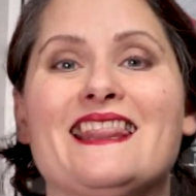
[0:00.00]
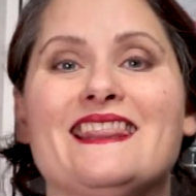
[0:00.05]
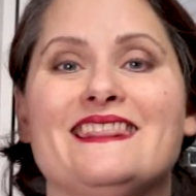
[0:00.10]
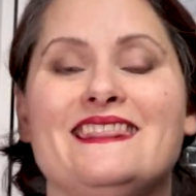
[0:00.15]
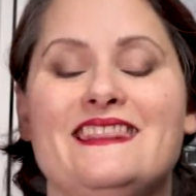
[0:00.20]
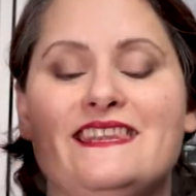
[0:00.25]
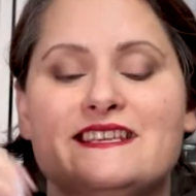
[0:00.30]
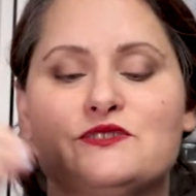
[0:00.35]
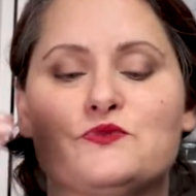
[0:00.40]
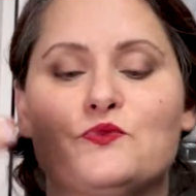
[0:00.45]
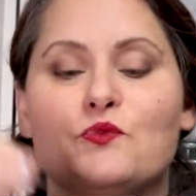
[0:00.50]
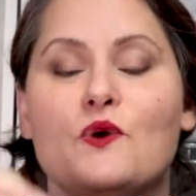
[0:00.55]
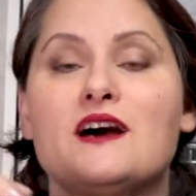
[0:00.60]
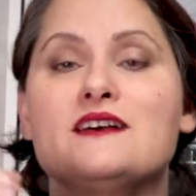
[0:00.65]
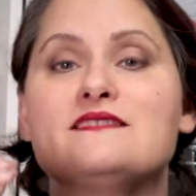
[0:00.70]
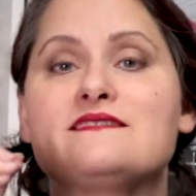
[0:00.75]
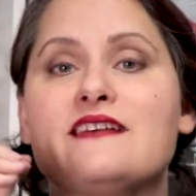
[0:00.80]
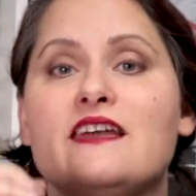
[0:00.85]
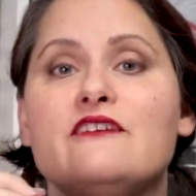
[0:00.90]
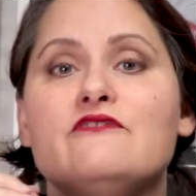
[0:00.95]
This
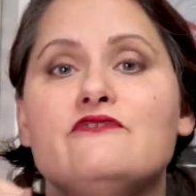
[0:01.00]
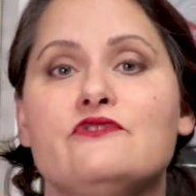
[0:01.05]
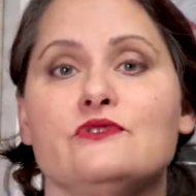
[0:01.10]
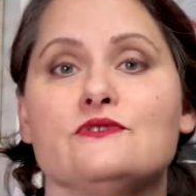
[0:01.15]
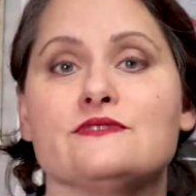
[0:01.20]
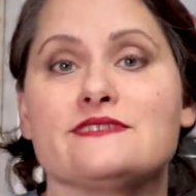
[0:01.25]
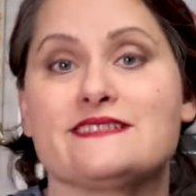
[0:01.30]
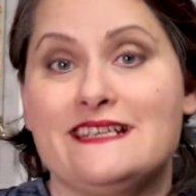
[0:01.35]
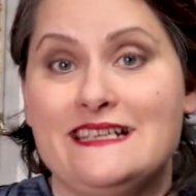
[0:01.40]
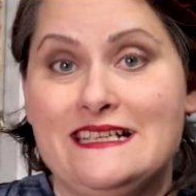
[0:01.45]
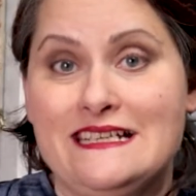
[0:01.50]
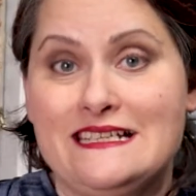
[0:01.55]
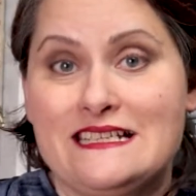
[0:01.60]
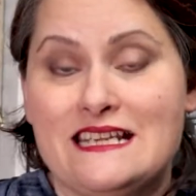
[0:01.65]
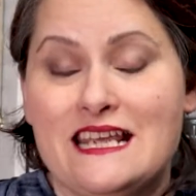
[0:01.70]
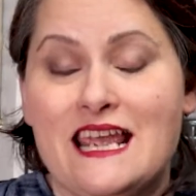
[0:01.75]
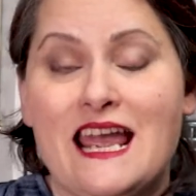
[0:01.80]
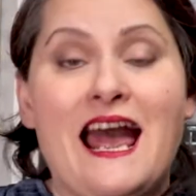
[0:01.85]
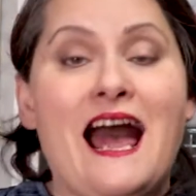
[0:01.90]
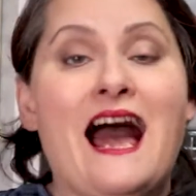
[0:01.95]
was a full
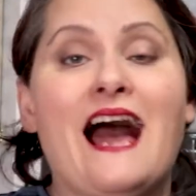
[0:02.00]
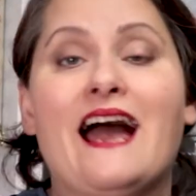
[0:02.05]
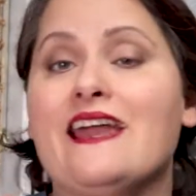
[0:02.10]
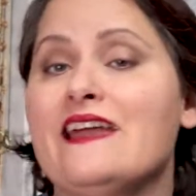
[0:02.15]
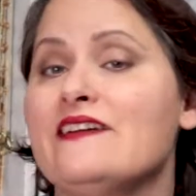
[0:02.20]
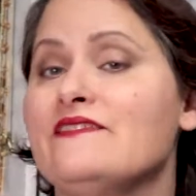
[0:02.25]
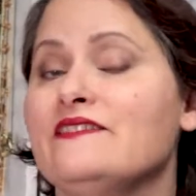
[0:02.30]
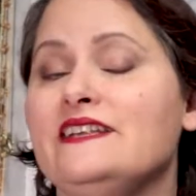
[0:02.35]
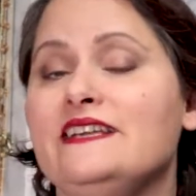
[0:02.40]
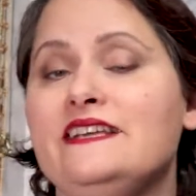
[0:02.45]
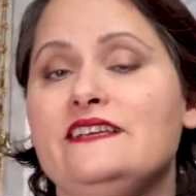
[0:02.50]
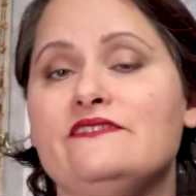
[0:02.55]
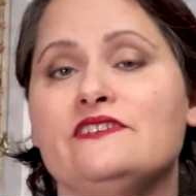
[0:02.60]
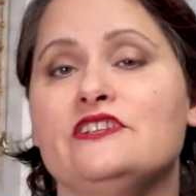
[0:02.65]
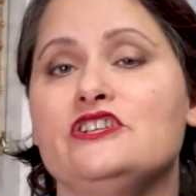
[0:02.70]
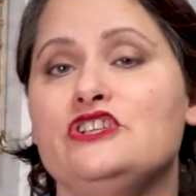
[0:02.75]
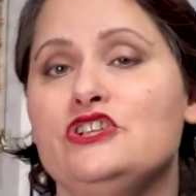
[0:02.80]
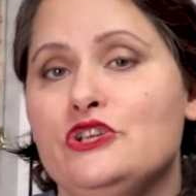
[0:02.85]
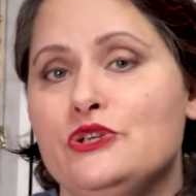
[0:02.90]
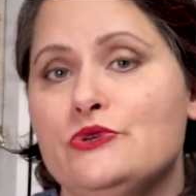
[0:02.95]
skein. I haven't
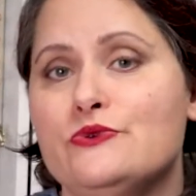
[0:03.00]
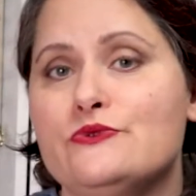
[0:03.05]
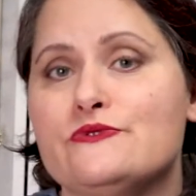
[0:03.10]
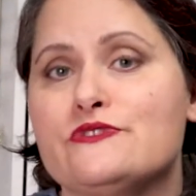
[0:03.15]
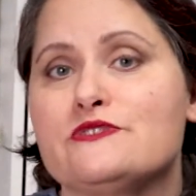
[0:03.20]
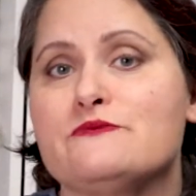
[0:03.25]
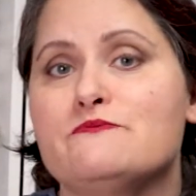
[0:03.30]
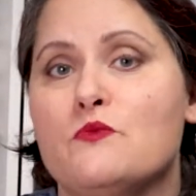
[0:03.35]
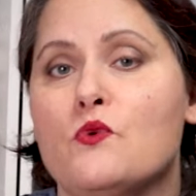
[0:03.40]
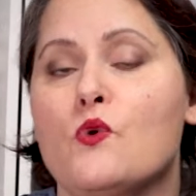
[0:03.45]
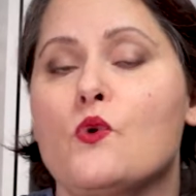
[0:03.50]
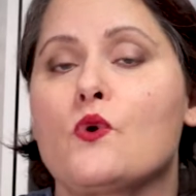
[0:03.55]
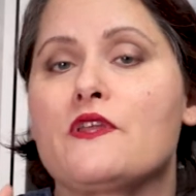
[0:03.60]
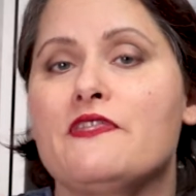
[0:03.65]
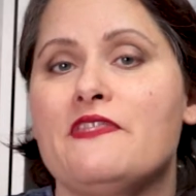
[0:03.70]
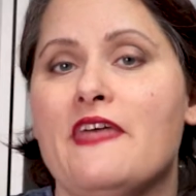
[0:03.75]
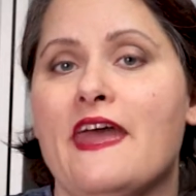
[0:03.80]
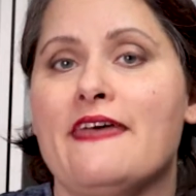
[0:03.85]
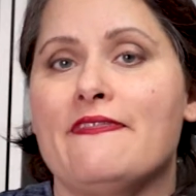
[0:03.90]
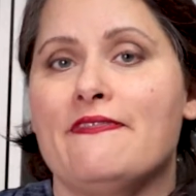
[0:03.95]
even used more
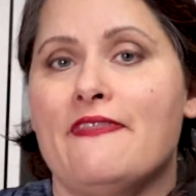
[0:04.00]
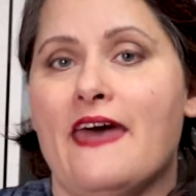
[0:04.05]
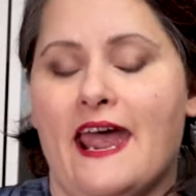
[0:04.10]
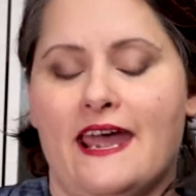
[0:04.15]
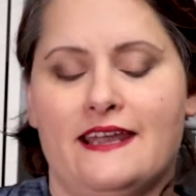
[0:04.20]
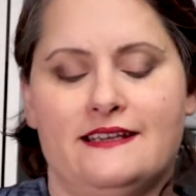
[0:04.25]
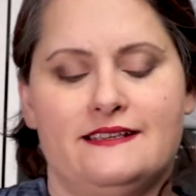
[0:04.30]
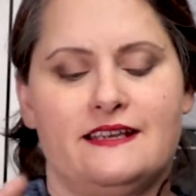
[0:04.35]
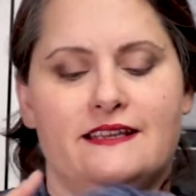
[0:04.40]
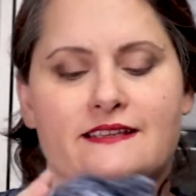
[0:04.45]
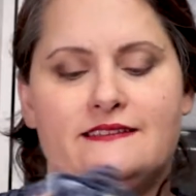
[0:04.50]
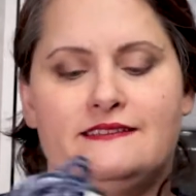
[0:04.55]
than that.